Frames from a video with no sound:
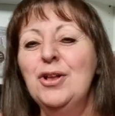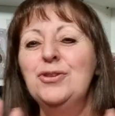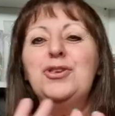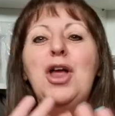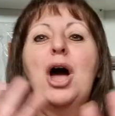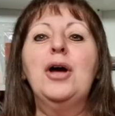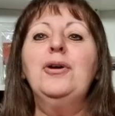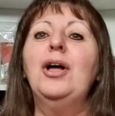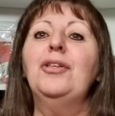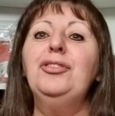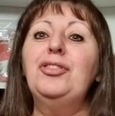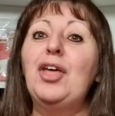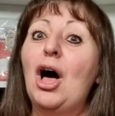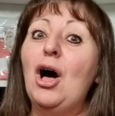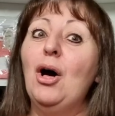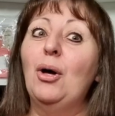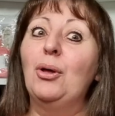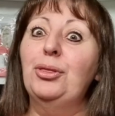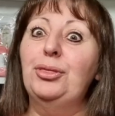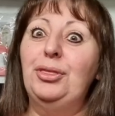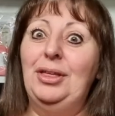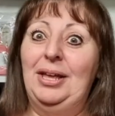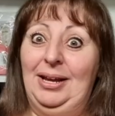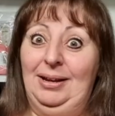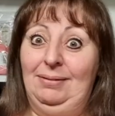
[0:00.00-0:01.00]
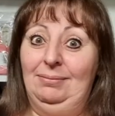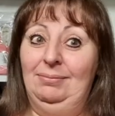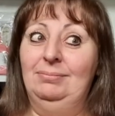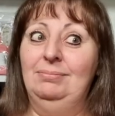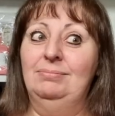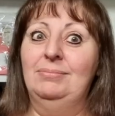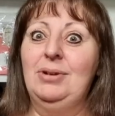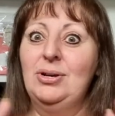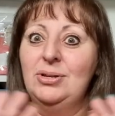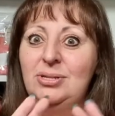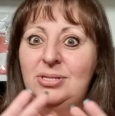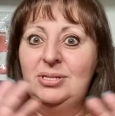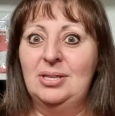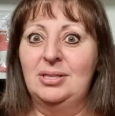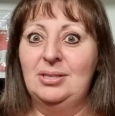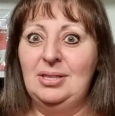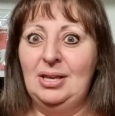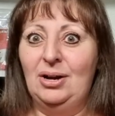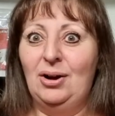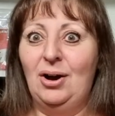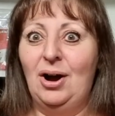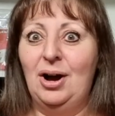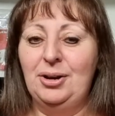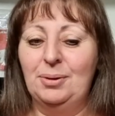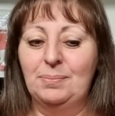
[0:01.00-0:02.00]
No, not the whole thing, most of
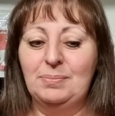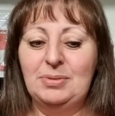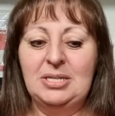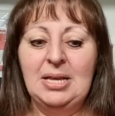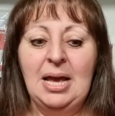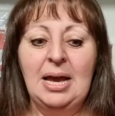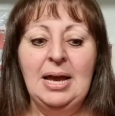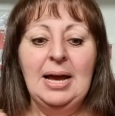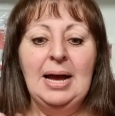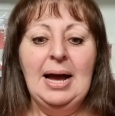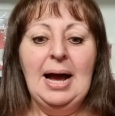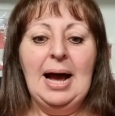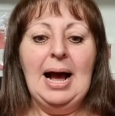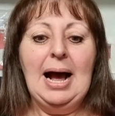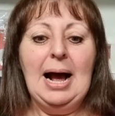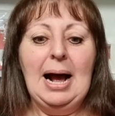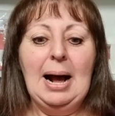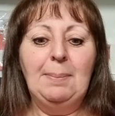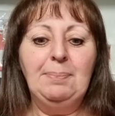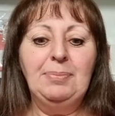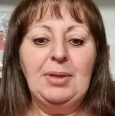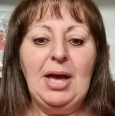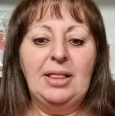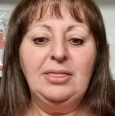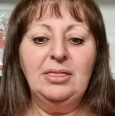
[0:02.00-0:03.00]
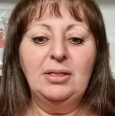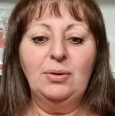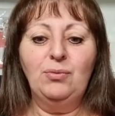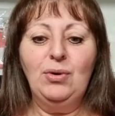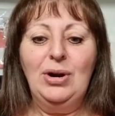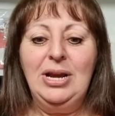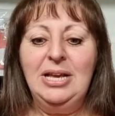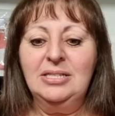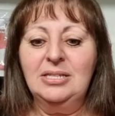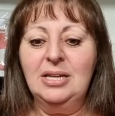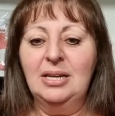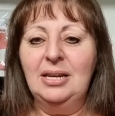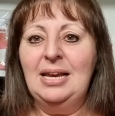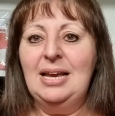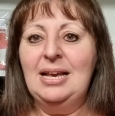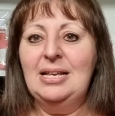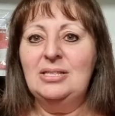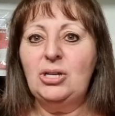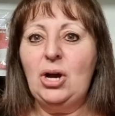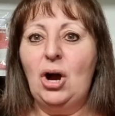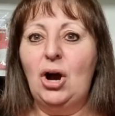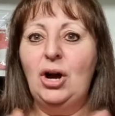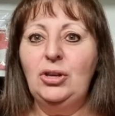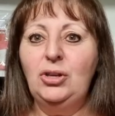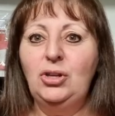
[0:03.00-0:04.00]
the items. Um, and the reason
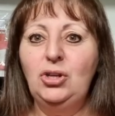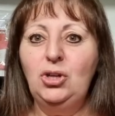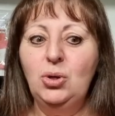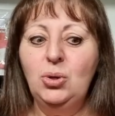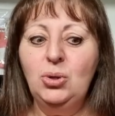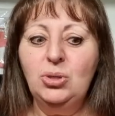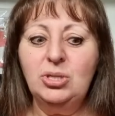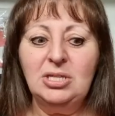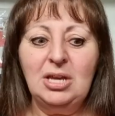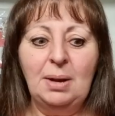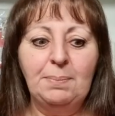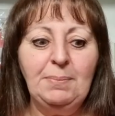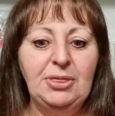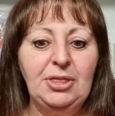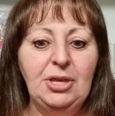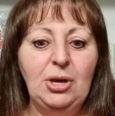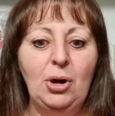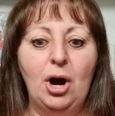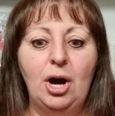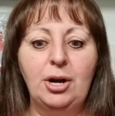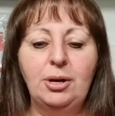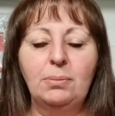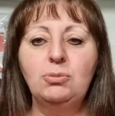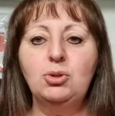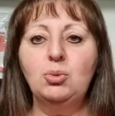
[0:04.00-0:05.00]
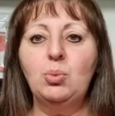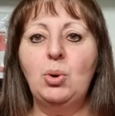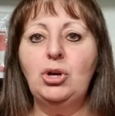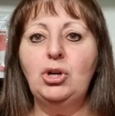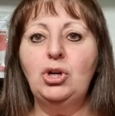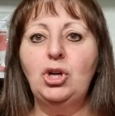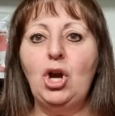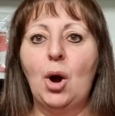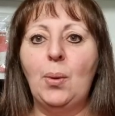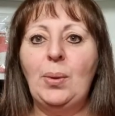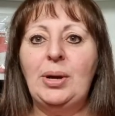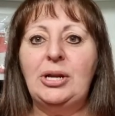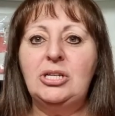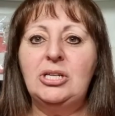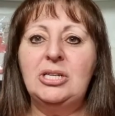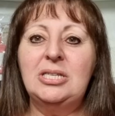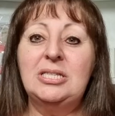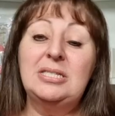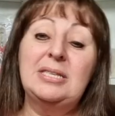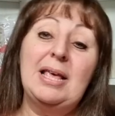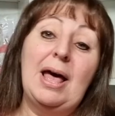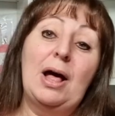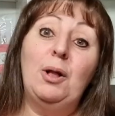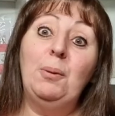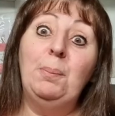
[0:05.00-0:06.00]
is I knew some of the items were going to
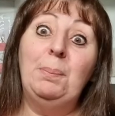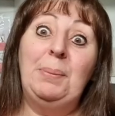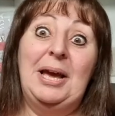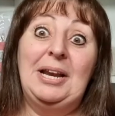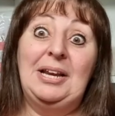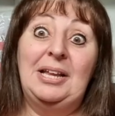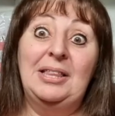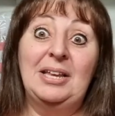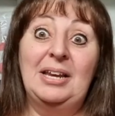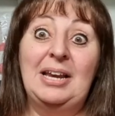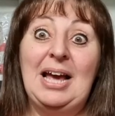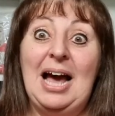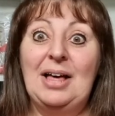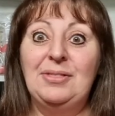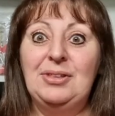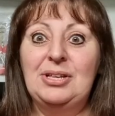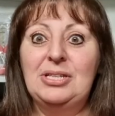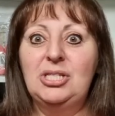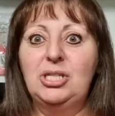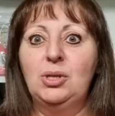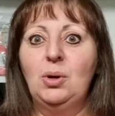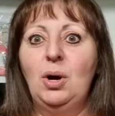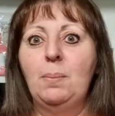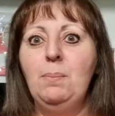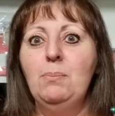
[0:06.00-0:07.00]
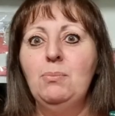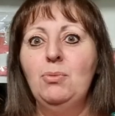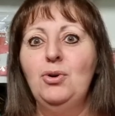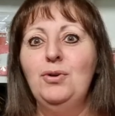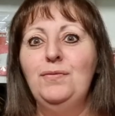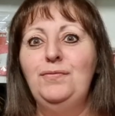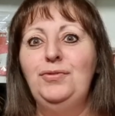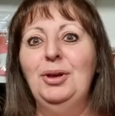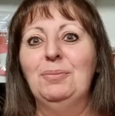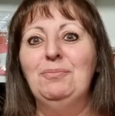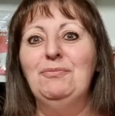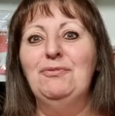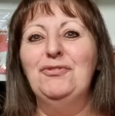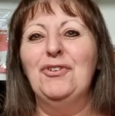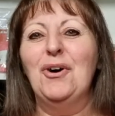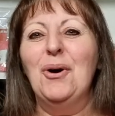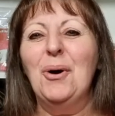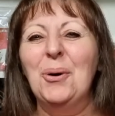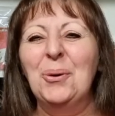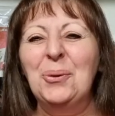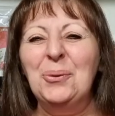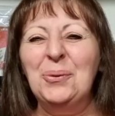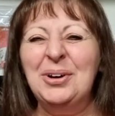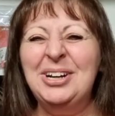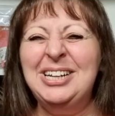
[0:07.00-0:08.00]
sell better than others, so I moved them
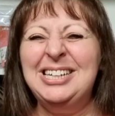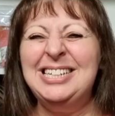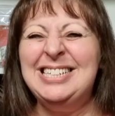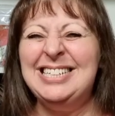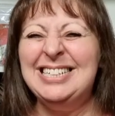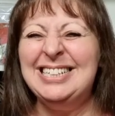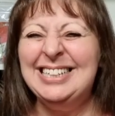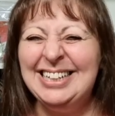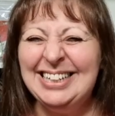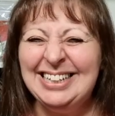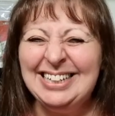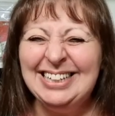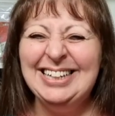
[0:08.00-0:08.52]
forward.